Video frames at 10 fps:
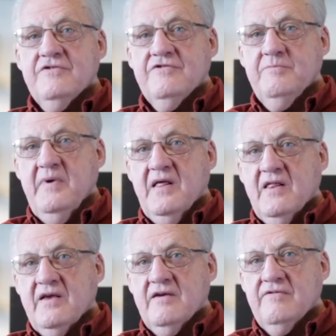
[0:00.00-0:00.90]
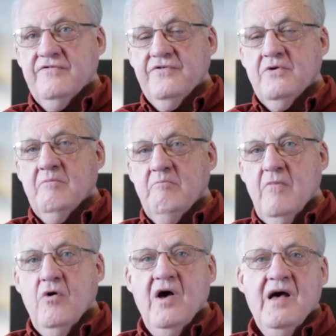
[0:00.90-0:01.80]
spelling for
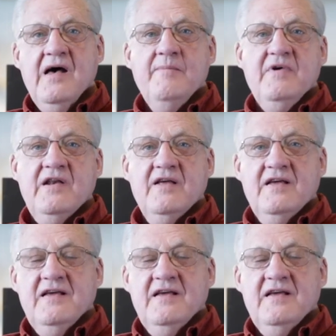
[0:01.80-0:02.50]
Mohammed.